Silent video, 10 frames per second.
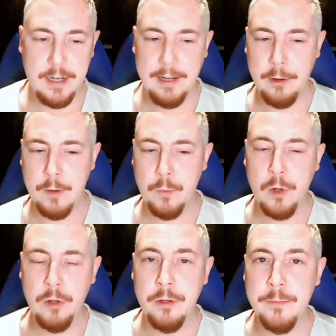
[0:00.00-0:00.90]
Hello and
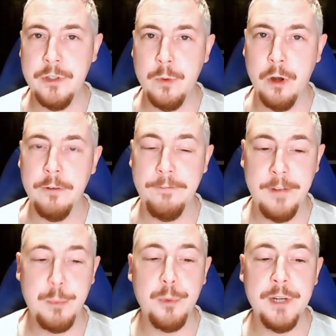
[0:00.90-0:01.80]
welcome to our
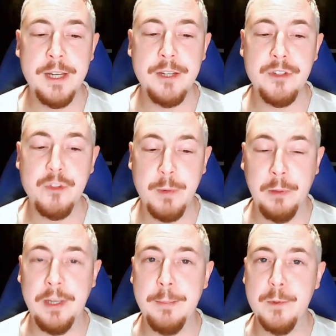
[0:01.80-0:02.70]
February
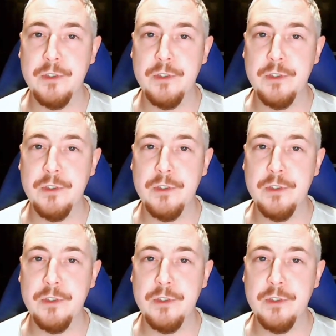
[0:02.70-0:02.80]
Spellkeeper's